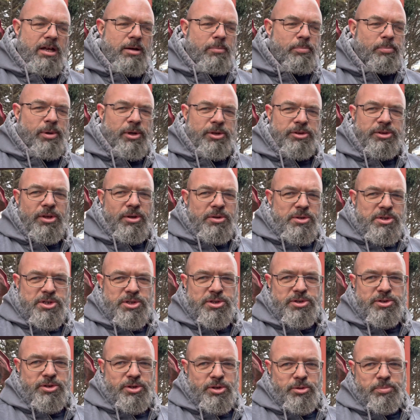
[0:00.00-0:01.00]
But those
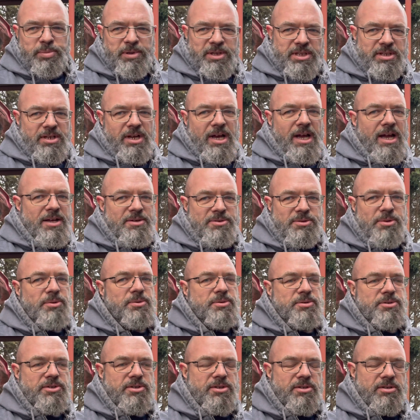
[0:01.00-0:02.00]
stupid
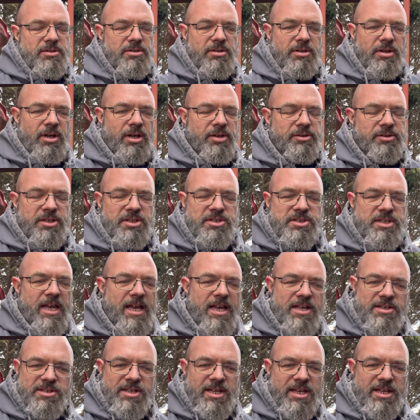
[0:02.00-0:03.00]
nozzles on these
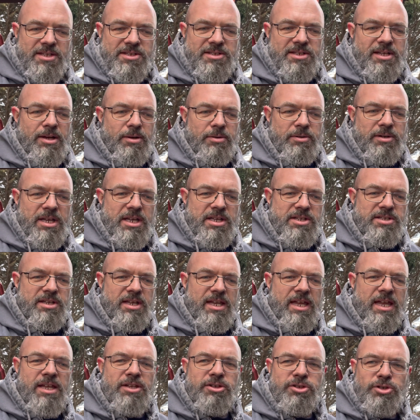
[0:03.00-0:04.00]
gas cans nowadays,
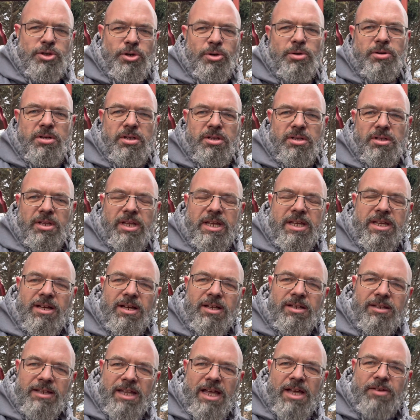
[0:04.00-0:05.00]
it took like
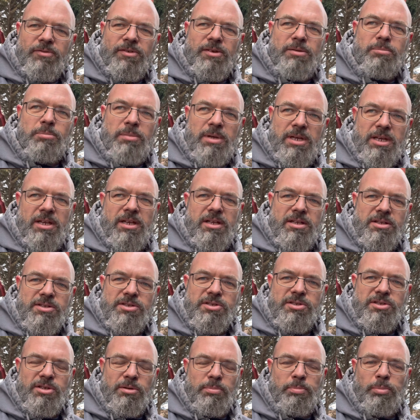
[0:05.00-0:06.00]
11 minutes
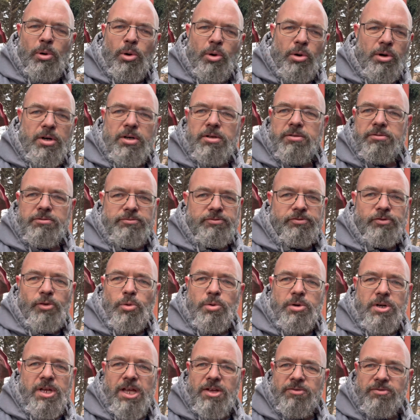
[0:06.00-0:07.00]
to pour
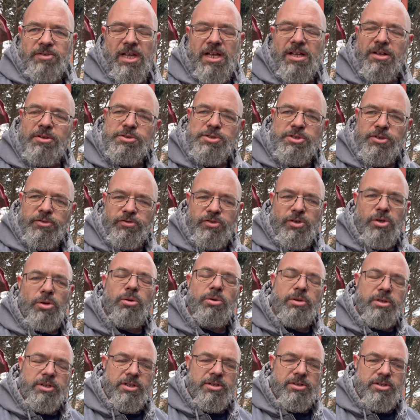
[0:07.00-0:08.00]
4.5 gallons of fuel
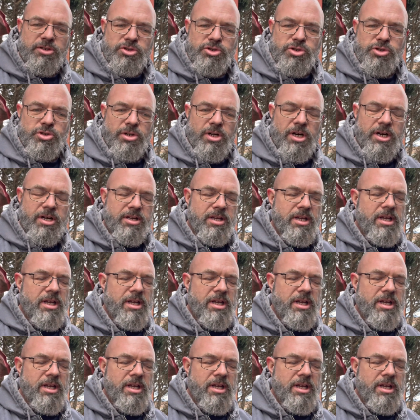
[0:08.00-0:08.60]
into this truck.